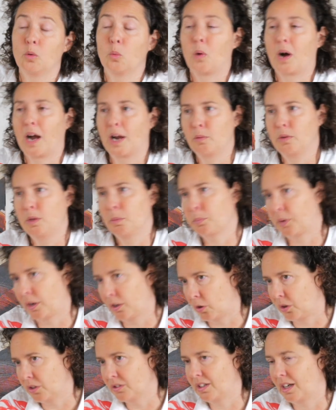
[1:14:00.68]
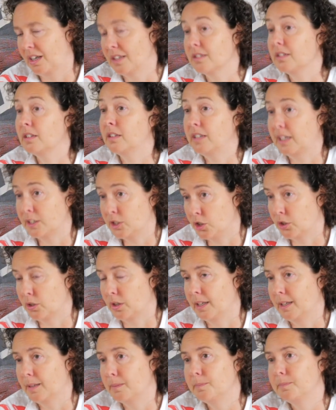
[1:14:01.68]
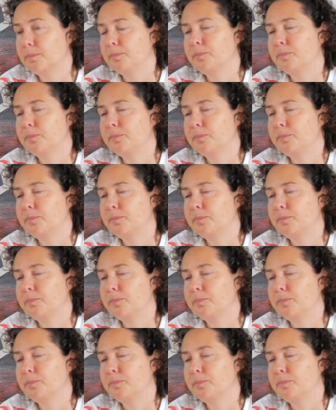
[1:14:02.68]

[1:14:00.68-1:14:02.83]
why we prioritize that journey.